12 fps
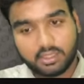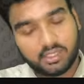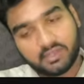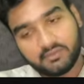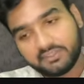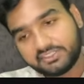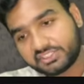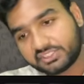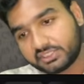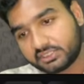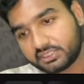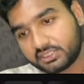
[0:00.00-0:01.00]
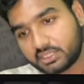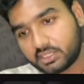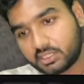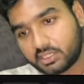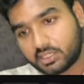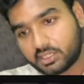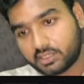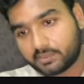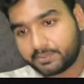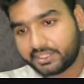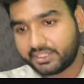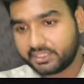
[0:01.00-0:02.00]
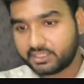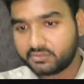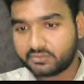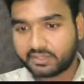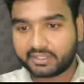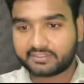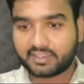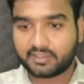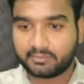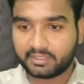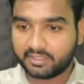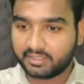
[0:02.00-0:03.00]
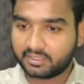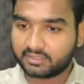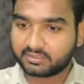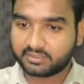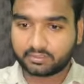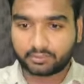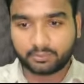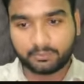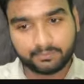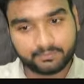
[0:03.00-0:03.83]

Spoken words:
I will share the PDF and assignment details in the group.